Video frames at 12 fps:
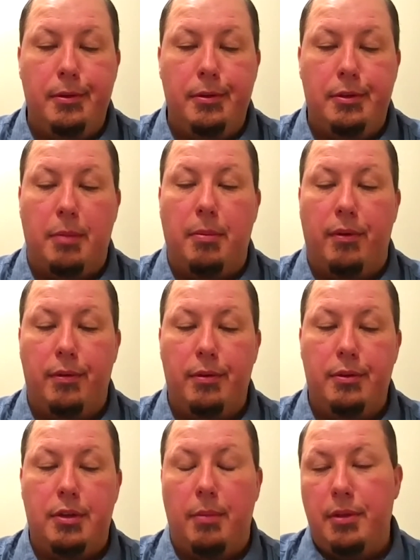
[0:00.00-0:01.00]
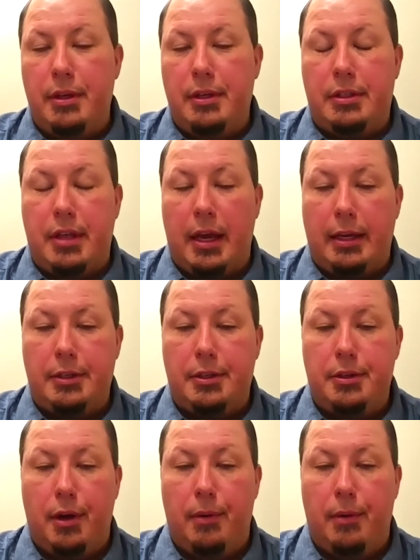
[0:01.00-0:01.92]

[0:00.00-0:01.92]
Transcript: some of these things.